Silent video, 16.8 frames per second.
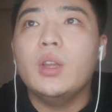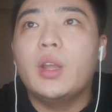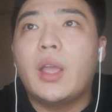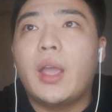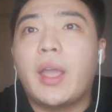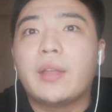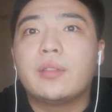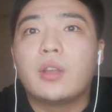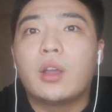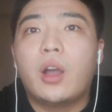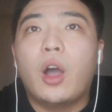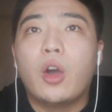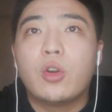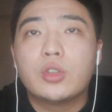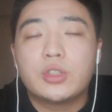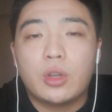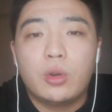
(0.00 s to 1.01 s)
And
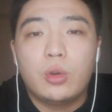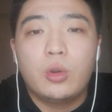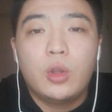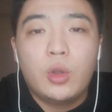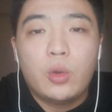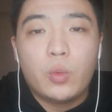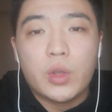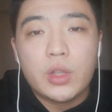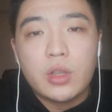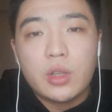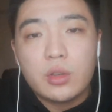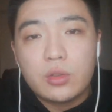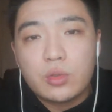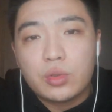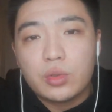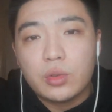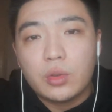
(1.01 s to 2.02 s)
also we
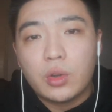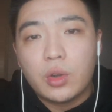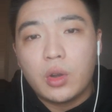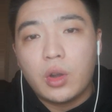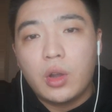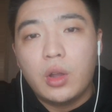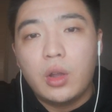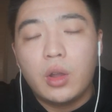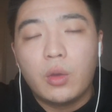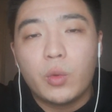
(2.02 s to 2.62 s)
need to